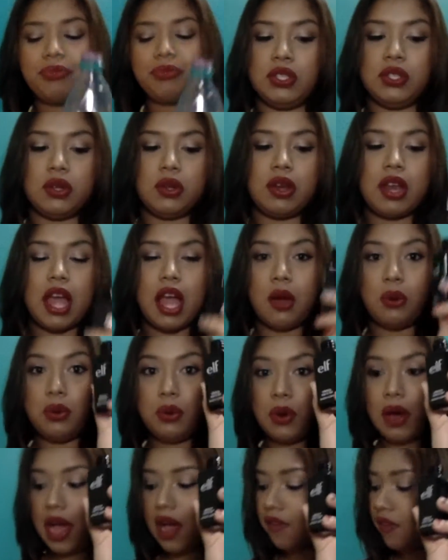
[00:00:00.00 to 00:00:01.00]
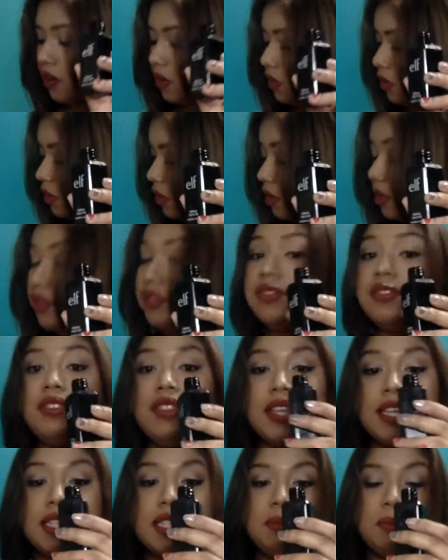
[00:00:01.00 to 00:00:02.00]
So now you have
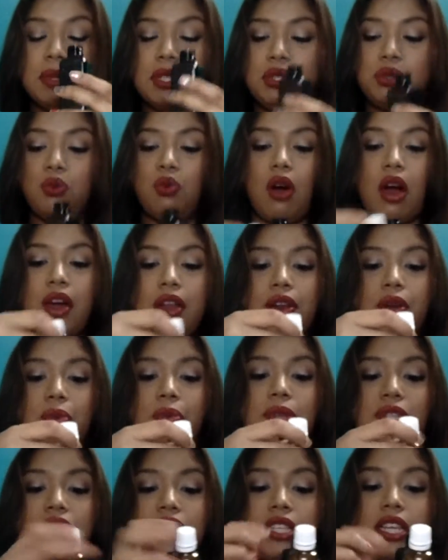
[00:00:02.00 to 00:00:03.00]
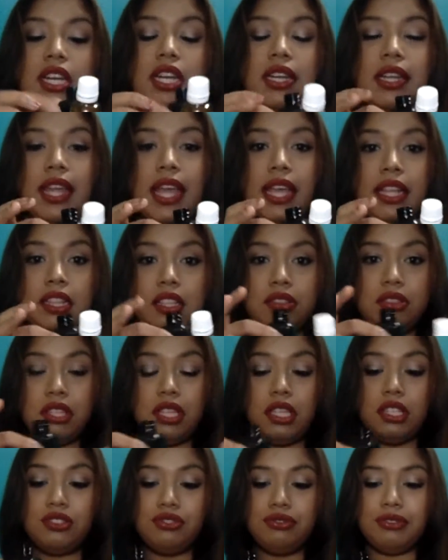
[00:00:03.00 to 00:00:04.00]
this much water, which is gonna take the
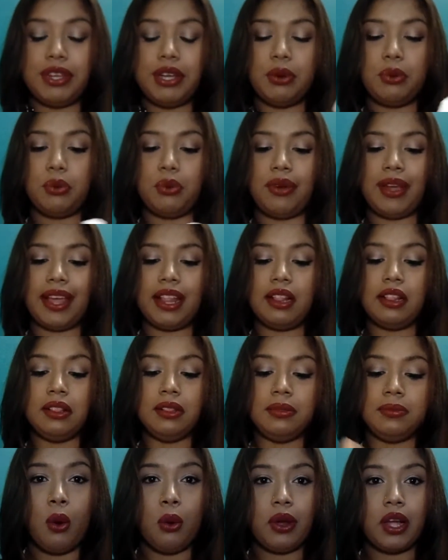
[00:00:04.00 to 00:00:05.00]
tea tree oil.